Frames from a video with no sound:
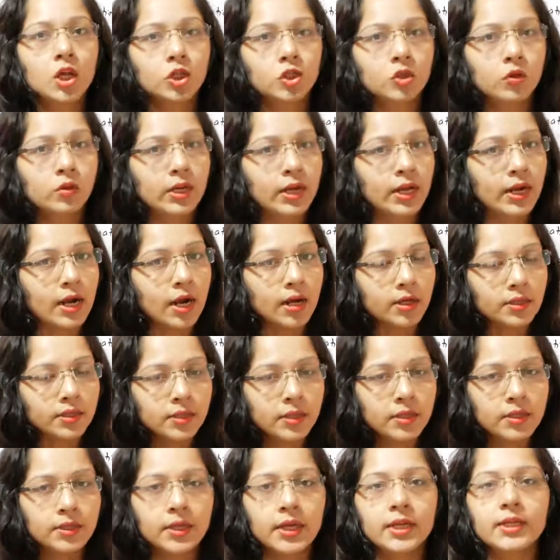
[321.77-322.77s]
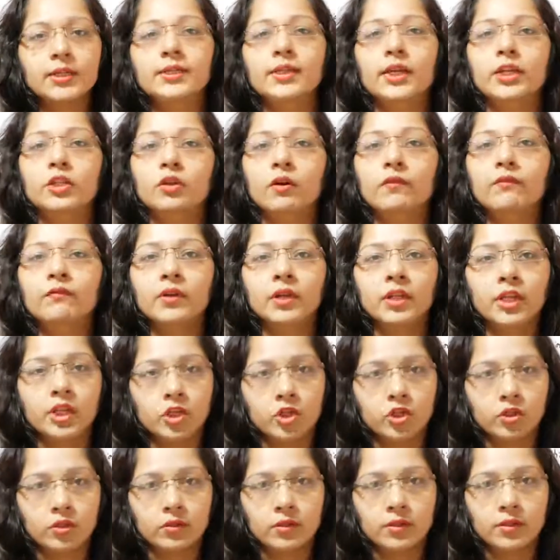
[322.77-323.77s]
So there are certain set of
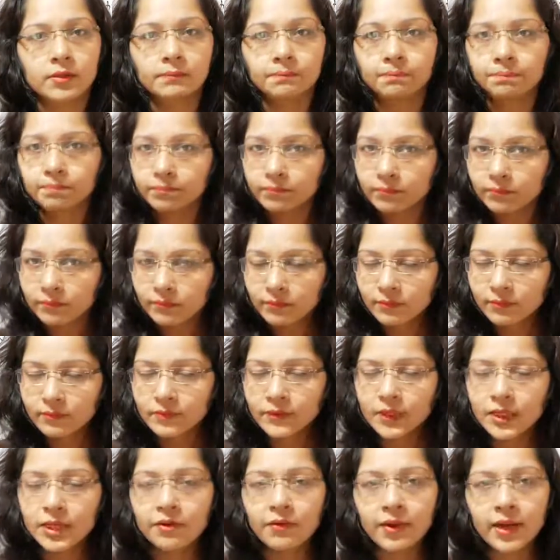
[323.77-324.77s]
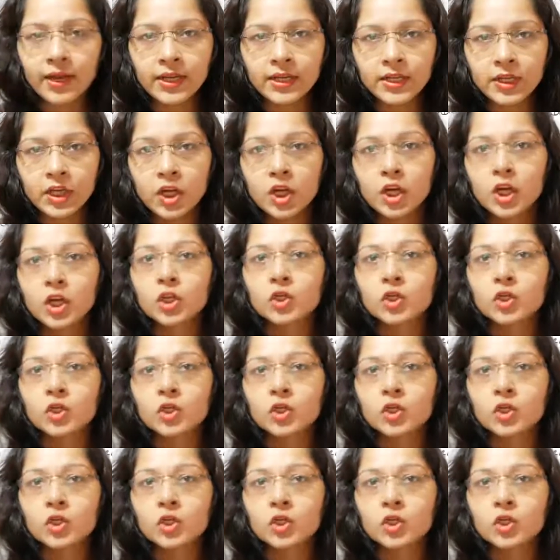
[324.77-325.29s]
conditions, right?